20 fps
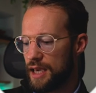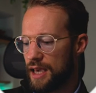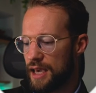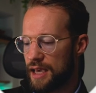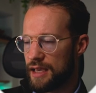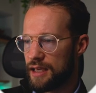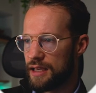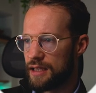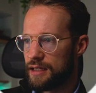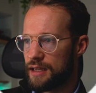
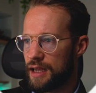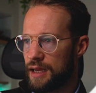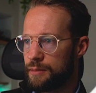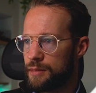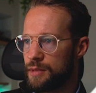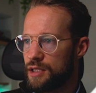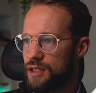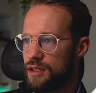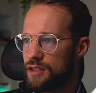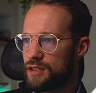and
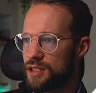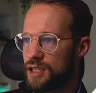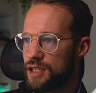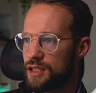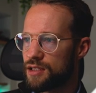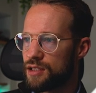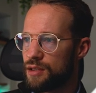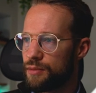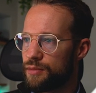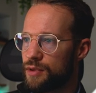I'm going to
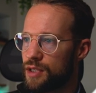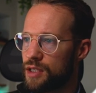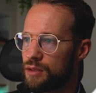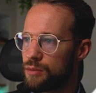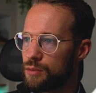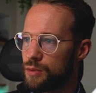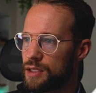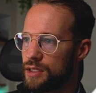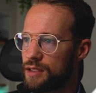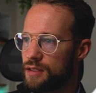check
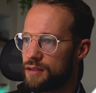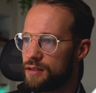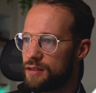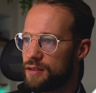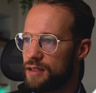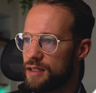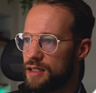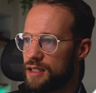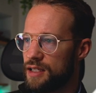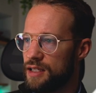something
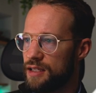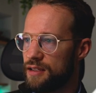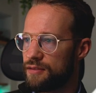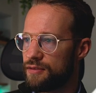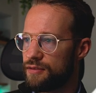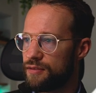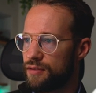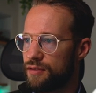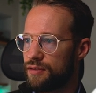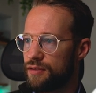with
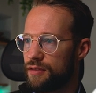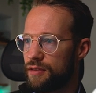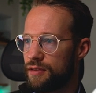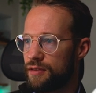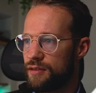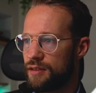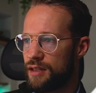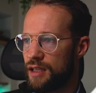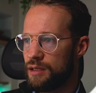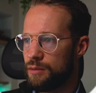if
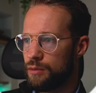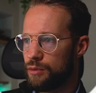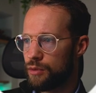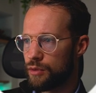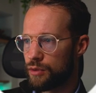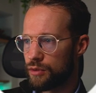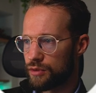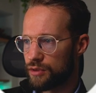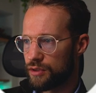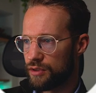
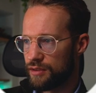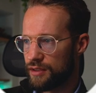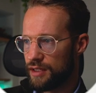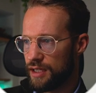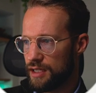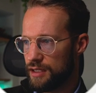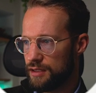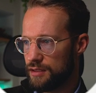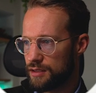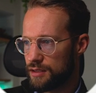table
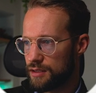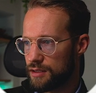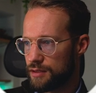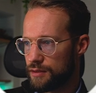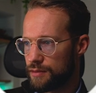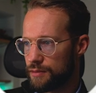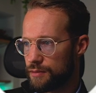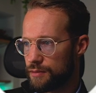contains